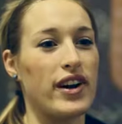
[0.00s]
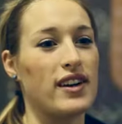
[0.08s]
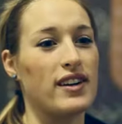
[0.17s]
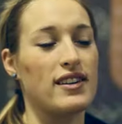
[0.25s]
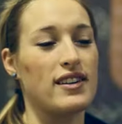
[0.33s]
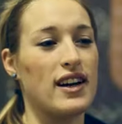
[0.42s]
great
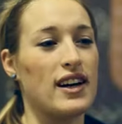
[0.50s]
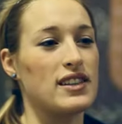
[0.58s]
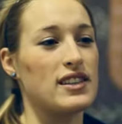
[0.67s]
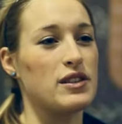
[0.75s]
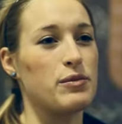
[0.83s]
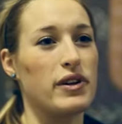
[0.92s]
and the
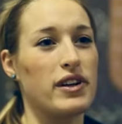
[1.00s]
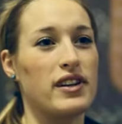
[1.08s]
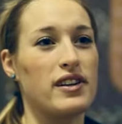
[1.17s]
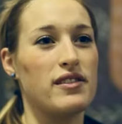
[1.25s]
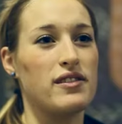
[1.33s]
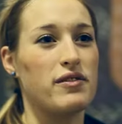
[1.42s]
classes have
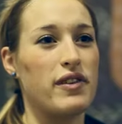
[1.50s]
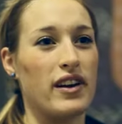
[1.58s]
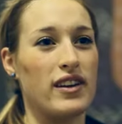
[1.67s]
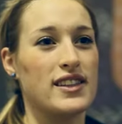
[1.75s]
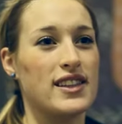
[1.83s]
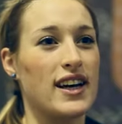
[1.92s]
been
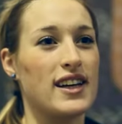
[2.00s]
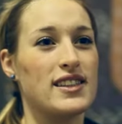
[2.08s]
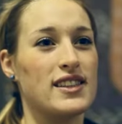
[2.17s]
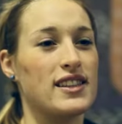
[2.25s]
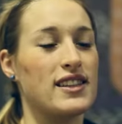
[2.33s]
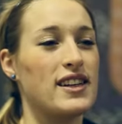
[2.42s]
fairly
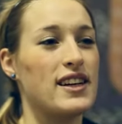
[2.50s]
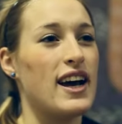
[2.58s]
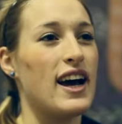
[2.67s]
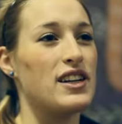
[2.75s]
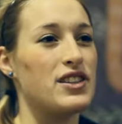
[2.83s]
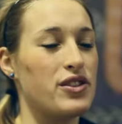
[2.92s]
sized and
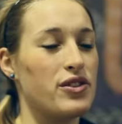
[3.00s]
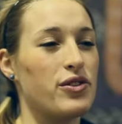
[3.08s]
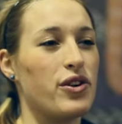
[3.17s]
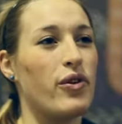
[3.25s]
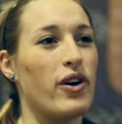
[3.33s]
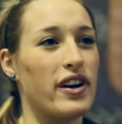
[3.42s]
as you
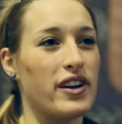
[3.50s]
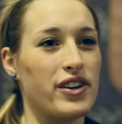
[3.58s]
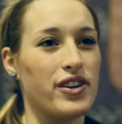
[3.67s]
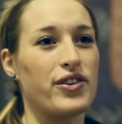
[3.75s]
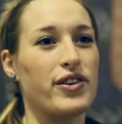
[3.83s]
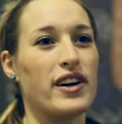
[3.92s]
go on in
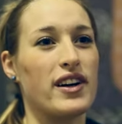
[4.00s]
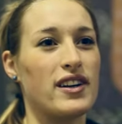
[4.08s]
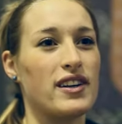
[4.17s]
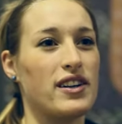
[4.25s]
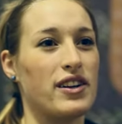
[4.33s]
your career,